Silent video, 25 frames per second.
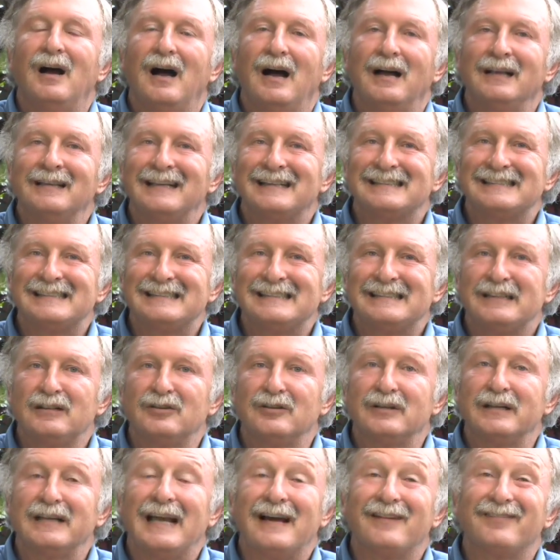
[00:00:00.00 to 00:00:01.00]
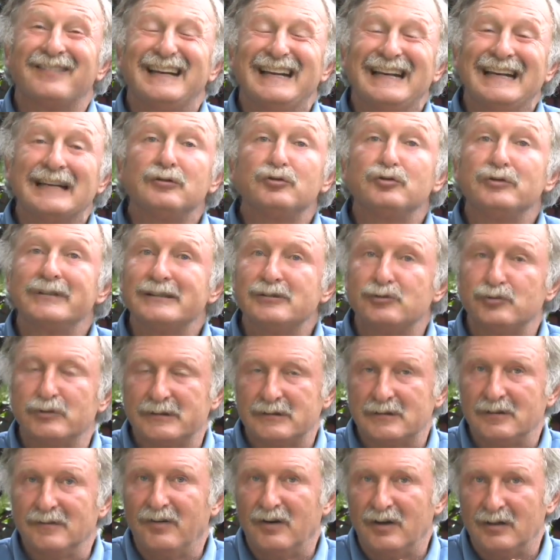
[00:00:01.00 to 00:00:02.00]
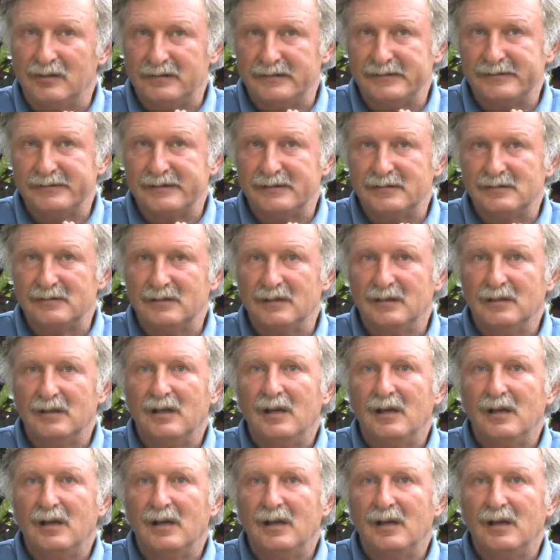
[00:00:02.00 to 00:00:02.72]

unnecessarily have an increased risk of heart disease.